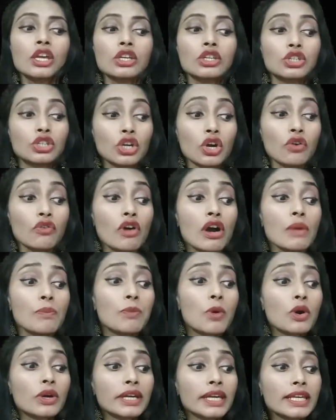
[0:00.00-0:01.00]
Your
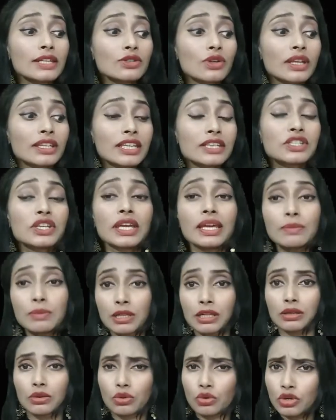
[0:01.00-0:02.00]
book is on the
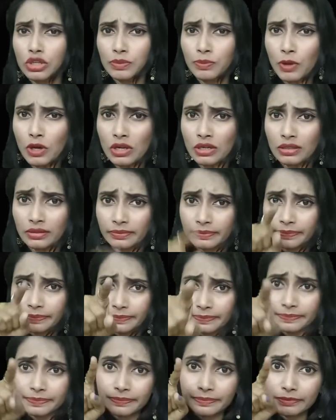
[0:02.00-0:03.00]
table. Whose book?
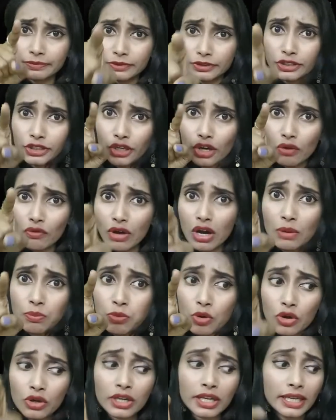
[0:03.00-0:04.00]
Your
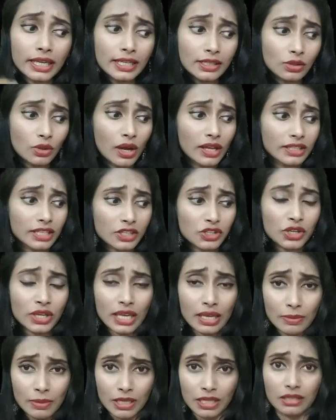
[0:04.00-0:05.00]
book is on the
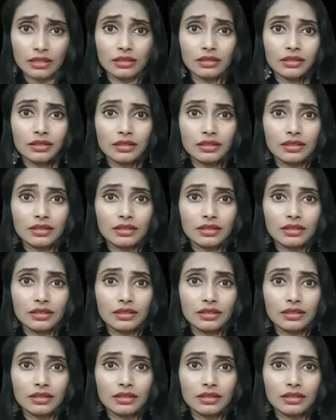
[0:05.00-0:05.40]
table.